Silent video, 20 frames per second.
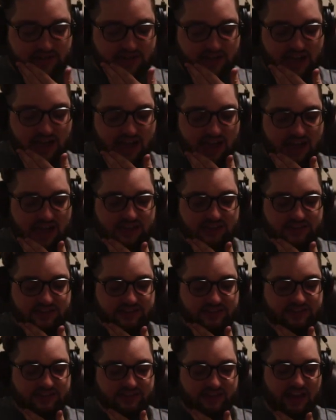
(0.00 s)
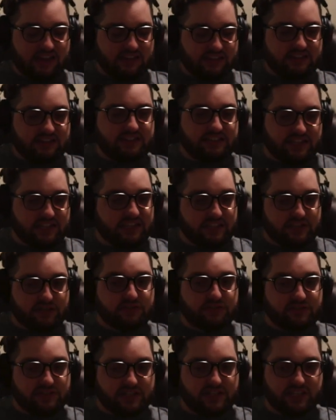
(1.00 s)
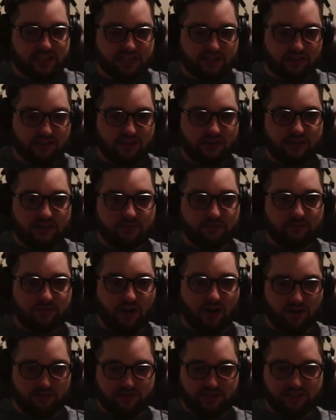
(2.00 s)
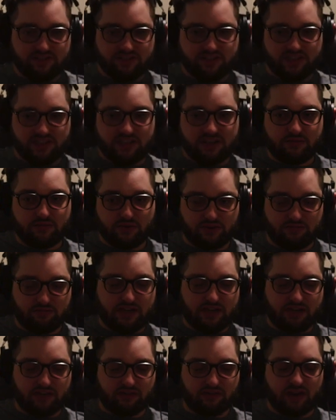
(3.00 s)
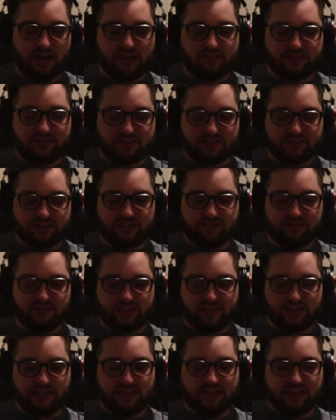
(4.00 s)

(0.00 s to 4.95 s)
And that continues here, obviously, with better graphics and everything.